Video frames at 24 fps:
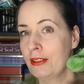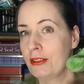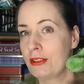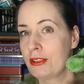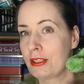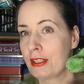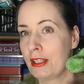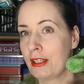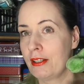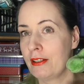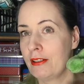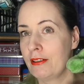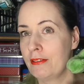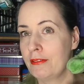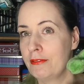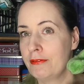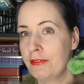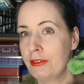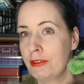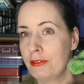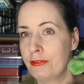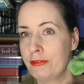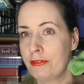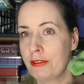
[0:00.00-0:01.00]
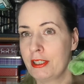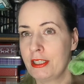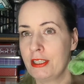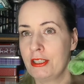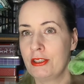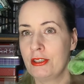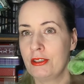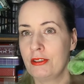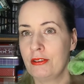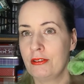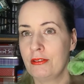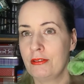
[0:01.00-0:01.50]
So feel free
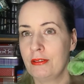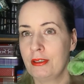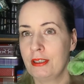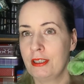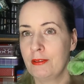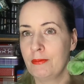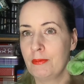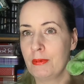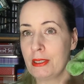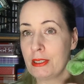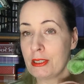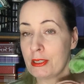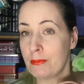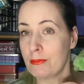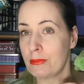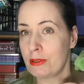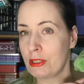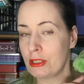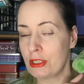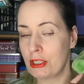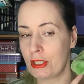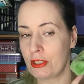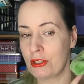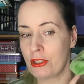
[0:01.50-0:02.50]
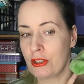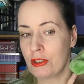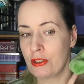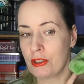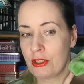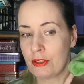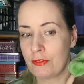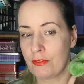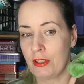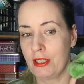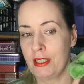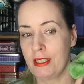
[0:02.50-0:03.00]
to give me some
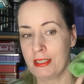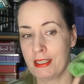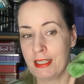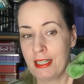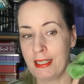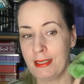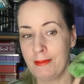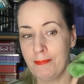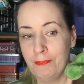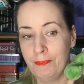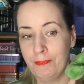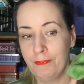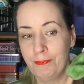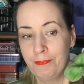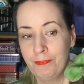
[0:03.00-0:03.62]
suggestions for his name.